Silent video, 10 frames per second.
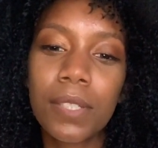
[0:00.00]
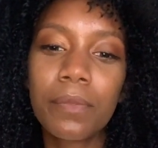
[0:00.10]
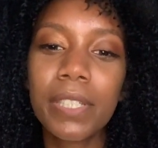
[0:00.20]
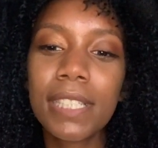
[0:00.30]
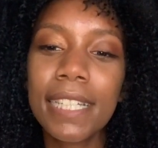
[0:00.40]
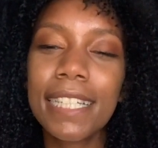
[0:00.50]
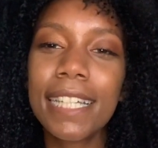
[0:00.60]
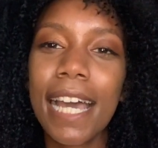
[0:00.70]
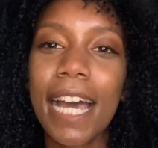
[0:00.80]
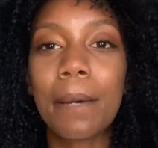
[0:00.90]

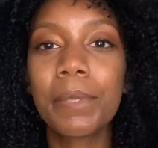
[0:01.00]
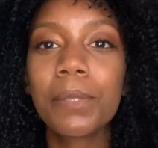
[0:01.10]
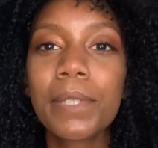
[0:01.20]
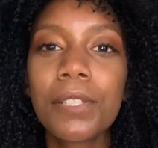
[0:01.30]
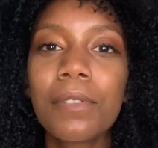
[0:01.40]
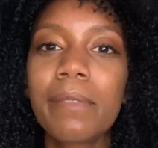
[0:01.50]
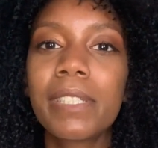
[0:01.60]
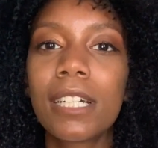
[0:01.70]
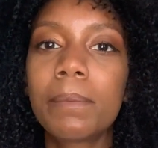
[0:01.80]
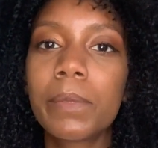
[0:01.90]
really happy with who I've
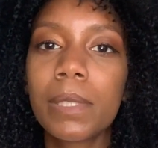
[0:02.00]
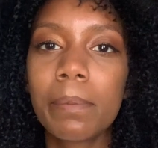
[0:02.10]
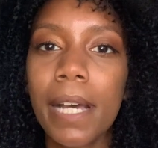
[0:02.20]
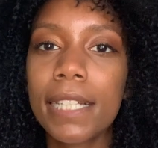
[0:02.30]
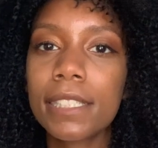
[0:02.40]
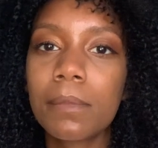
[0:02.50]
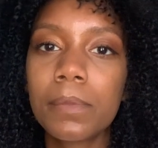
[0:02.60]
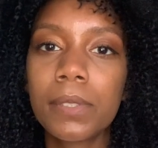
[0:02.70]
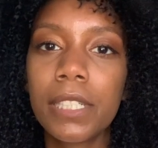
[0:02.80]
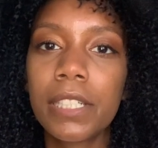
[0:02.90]
become over the past
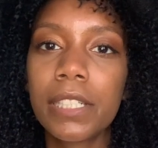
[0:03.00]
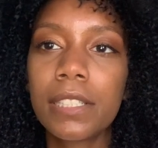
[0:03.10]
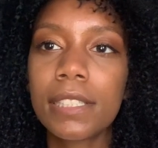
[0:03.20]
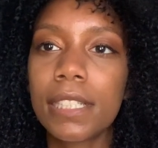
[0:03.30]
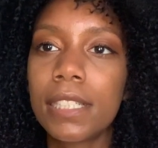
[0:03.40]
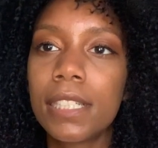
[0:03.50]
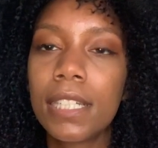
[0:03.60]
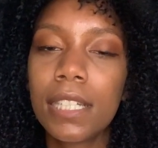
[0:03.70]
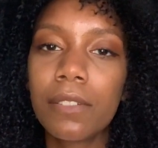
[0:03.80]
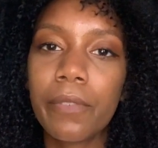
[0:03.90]
couple of years and
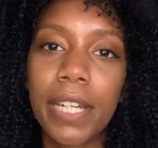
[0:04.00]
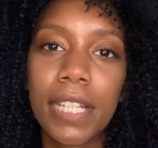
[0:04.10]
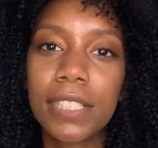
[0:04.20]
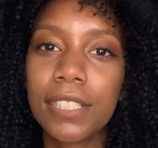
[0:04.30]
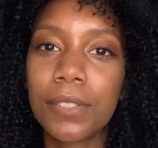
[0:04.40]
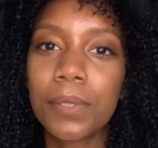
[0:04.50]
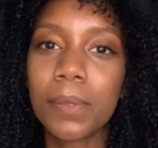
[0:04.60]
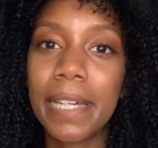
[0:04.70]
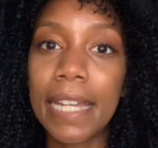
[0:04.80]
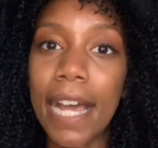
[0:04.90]
ready
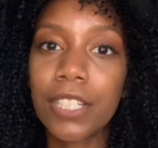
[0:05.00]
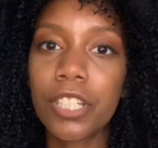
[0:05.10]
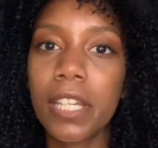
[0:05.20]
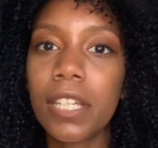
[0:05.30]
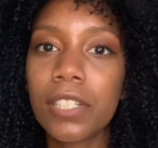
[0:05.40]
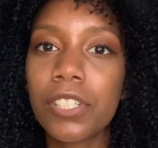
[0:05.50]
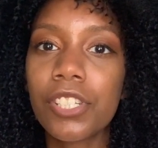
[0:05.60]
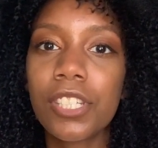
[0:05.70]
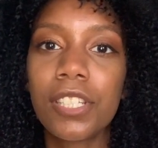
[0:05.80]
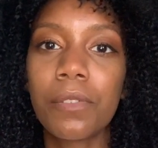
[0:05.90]
to enact
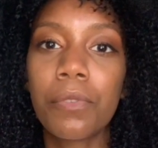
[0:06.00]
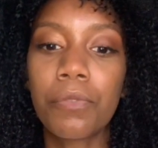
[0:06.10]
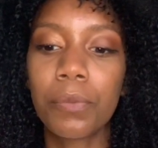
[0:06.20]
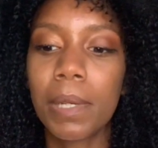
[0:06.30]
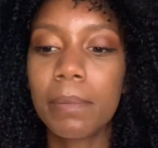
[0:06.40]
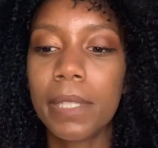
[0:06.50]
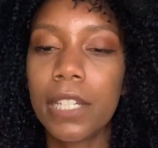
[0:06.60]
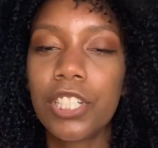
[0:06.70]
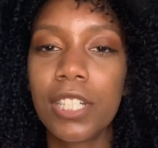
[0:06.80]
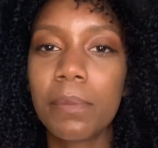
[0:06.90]
change, through my
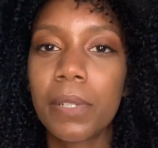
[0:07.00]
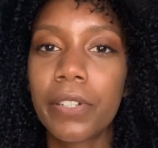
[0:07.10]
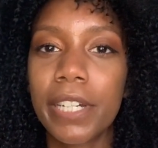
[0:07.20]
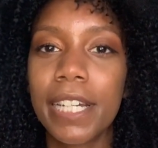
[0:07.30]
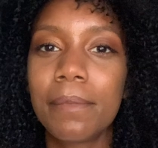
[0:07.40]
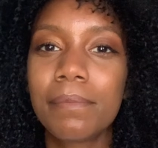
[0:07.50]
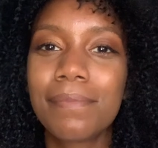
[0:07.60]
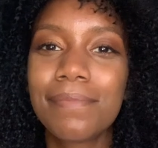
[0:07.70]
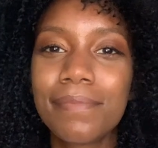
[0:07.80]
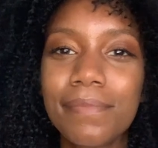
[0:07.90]
PhD program.
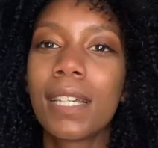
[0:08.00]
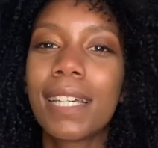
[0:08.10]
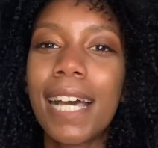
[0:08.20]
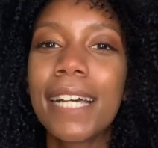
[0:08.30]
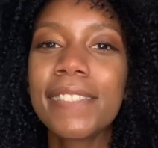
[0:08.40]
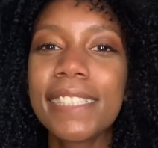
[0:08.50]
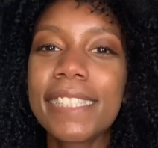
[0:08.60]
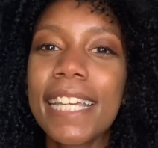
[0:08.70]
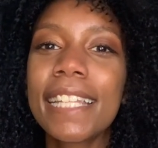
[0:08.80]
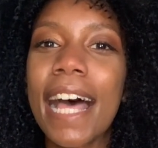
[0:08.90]
I would
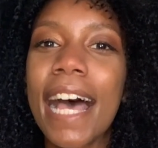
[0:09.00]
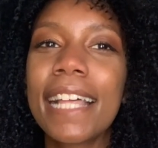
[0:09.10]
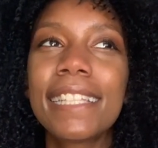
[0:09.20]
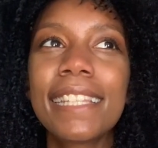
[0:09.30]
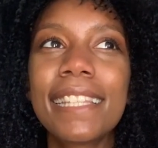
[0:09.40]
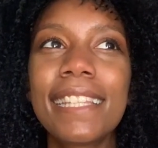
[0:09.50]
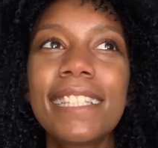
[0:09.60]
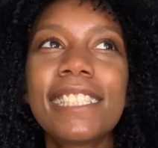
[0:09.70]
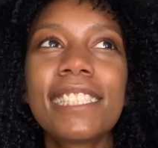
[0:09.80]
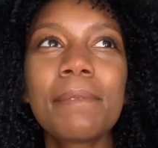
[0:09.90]
say that
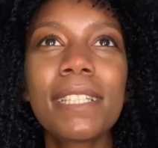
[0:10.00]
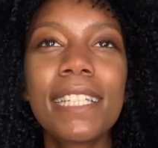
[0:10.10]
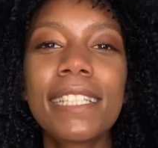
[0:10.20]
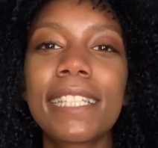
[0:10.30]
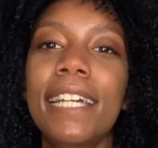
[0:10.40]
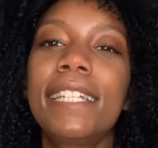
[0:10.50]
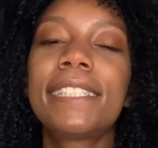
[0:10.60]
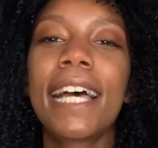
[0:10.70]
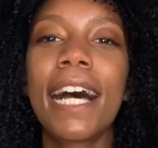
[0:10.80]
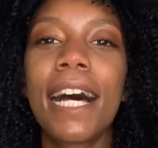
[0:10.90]
some of the anxieties
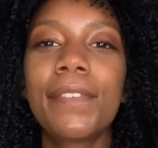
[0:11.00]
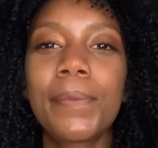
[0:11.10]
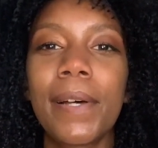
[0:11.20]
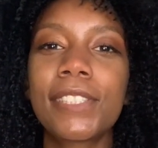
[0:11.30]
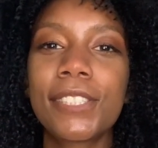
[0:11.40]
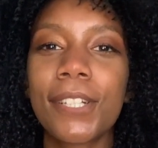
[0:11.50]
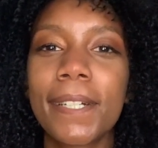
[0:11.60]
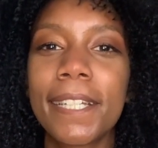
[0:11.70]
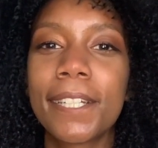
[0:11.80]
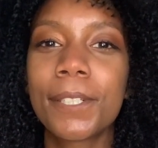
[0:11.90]
I have about
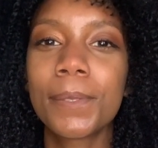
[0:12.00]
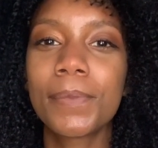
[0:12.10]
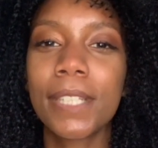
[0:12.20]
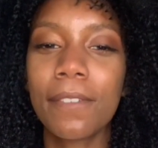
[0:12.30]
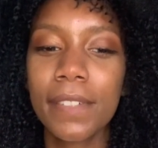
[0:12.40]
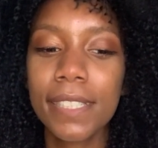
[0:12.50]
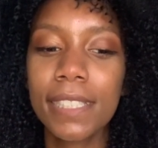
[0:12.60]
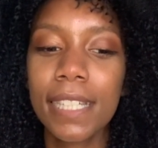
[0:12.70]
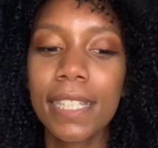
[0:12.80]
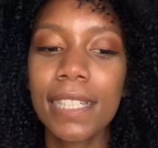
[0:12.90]
starting are
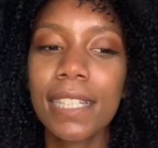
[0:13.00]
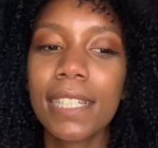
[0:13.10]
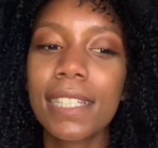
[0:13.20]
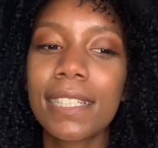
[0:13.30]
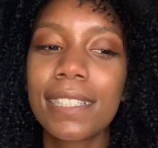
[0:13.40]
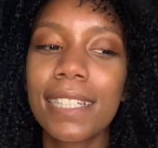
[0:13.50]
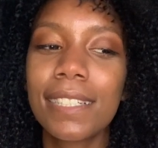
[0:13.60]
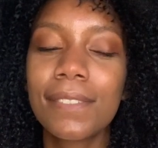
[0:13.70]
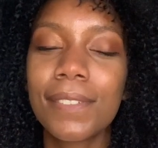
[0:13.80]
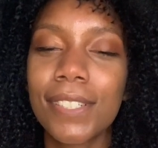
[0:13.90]
definitely
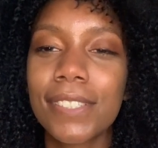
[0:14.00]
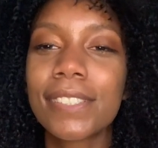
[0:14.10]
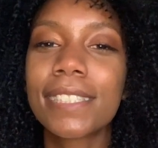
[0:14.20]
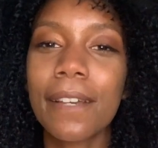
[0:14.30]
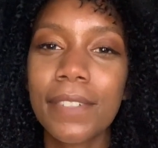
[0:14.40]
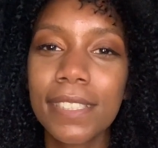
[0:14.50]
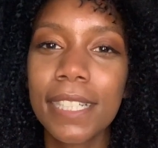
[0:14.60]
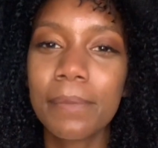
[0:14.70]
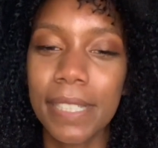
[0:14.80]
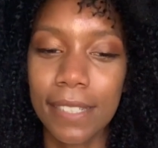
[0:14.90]

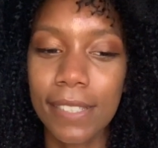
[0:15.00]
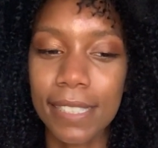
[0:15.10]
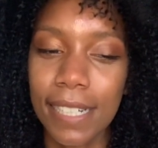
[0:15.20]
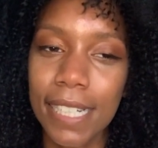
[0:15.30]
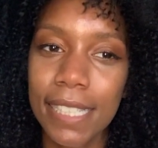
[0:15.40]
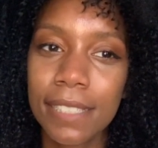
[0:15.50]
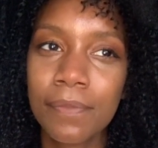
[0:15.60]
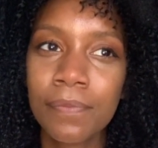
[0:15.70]
in being online.